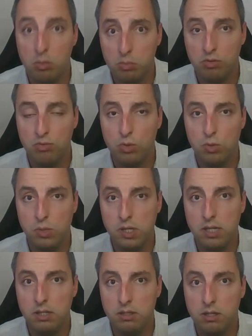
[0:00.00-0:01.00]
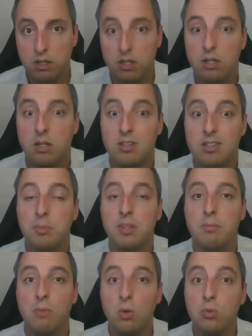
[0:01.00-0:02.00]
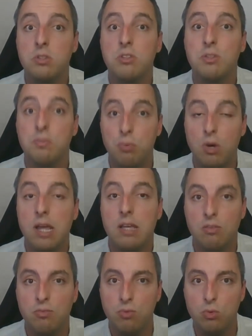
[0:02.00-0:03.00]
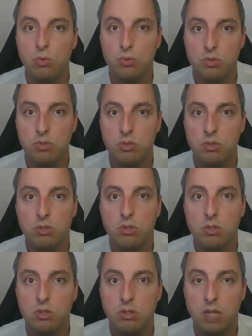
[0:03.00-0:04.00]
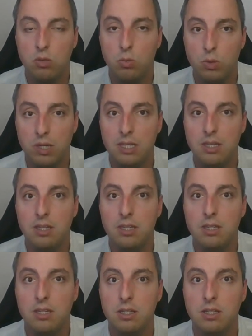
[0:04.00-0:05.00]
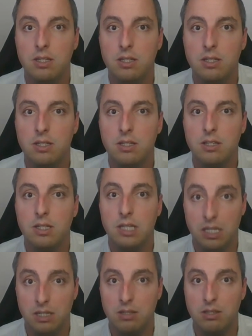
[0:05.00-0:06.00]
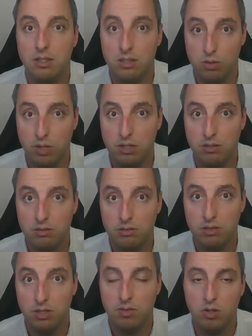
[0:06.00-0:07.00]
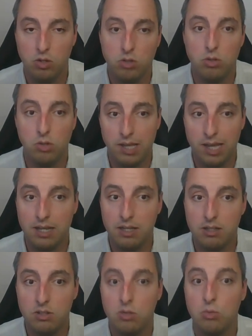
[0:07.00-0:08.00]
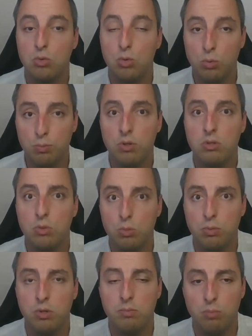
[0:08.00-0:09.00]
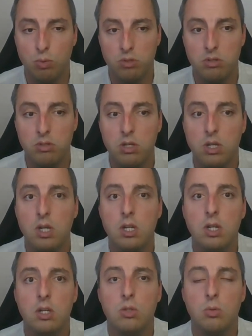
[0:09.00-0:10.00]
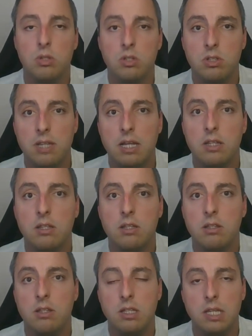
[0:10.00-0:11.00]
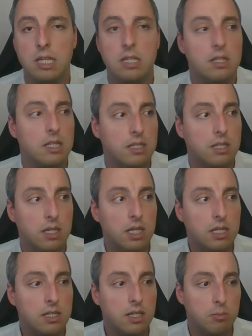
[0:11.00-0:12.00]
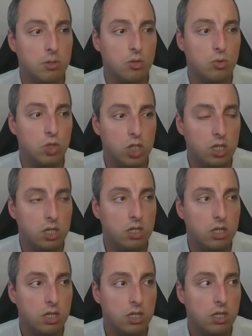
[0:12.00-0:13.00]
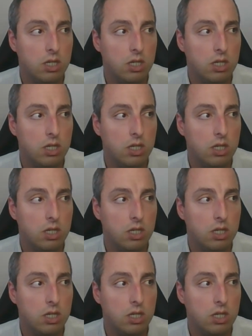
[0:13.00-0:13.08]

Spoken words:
common foods we eat, are some of the most sprayed foods that we eat as well, if they're not organic. So super, super important to understand the EWG,